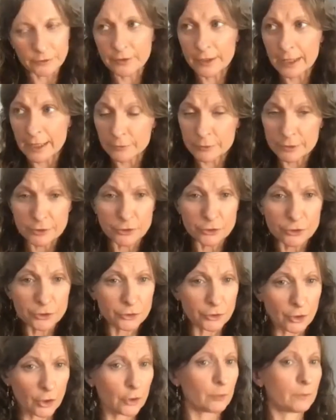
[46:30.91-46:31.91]
There is
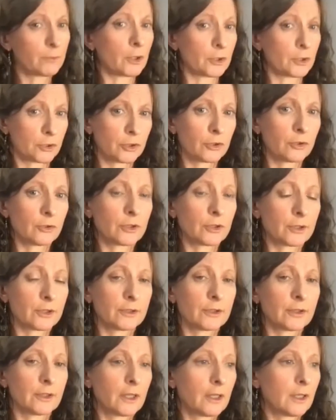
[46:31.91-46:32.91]
so much you
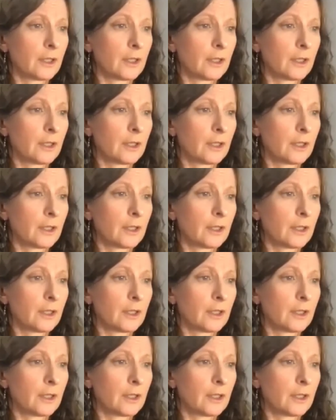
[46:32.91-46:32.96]
can